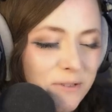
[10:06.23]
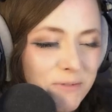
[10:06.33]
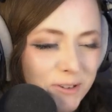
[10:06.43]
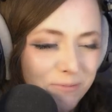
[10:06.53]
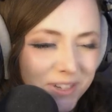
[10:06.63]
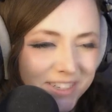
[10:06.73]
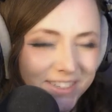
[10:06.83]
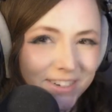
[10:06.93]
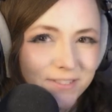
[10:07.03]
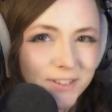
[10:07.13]
me a
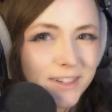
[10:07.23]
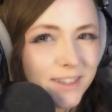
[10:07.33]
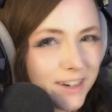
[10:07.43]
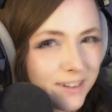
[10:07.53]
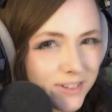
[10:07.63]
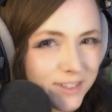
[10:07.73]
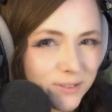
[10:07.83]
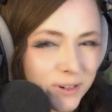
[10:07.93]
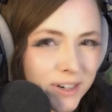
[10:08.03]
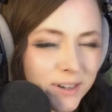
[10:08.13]
picture of your clean
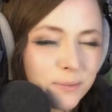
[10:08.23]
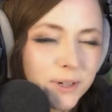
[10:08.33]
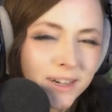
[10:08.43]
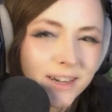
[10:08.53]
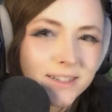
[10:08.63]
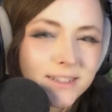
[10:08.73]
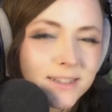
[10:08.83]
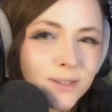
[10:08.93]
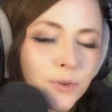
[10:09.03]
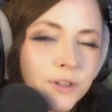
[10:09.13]
inventory, because
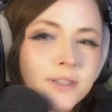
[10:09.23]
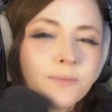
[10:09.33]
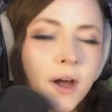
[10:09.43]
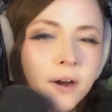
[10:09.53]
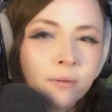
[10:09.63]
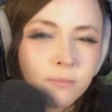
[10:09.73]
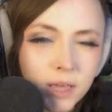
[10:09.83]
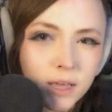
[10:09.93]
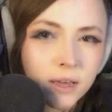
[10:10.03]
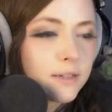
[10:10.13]
this will inspire
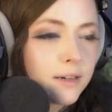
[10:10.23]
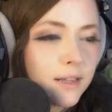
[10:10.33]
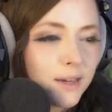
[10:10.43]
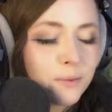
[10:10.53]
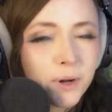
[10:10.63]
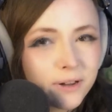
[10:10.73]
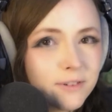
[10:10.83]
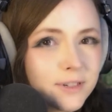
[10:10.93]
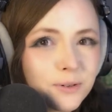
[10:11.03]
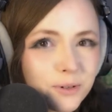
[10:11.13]
me cleaning my
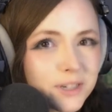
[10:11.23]
inventory